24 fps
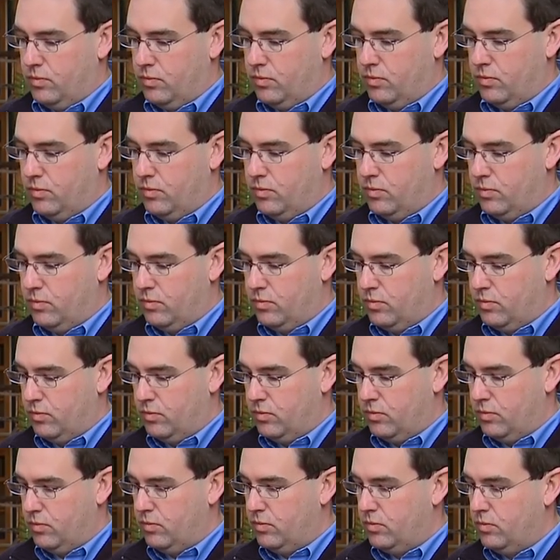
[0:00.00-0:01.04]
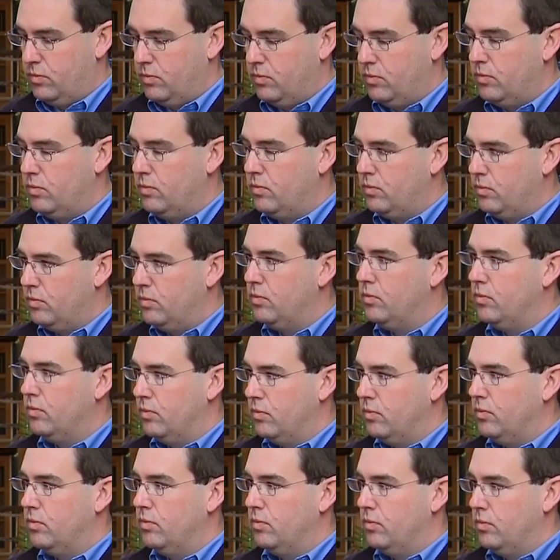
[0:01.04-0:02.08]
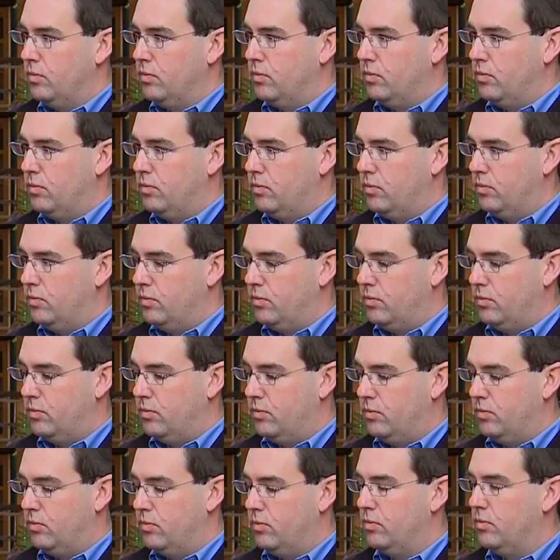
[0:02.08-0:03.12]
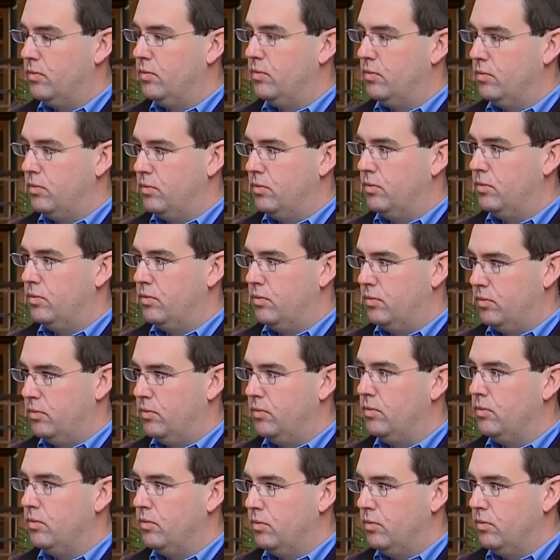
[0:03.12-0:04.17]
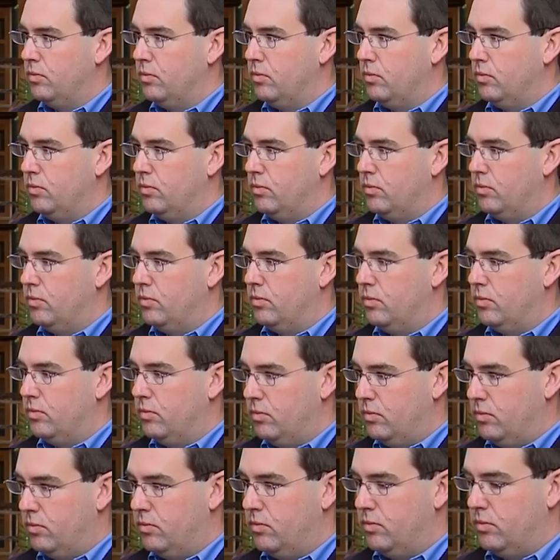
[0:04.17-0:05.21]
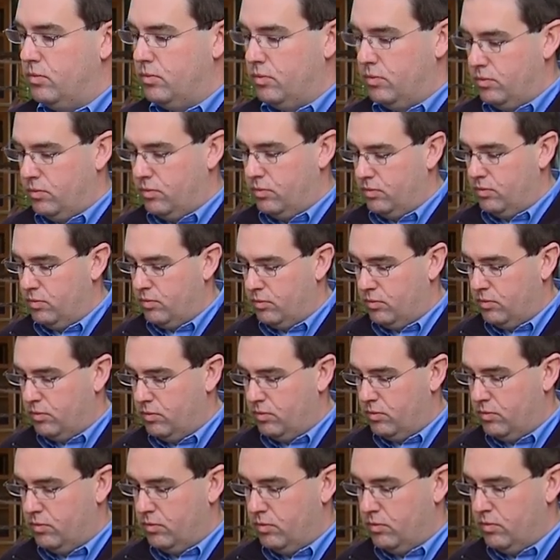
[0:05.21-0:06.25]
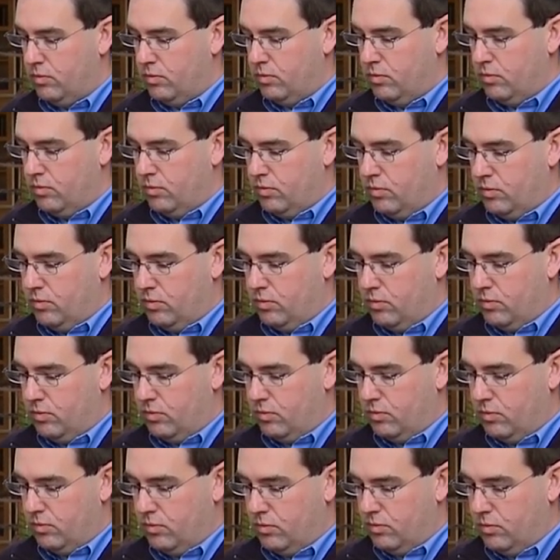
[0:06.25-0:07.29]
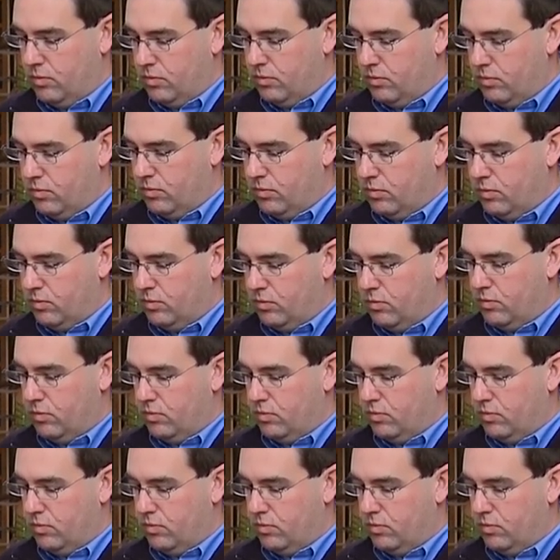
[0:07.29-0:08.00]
This person isn't speaking.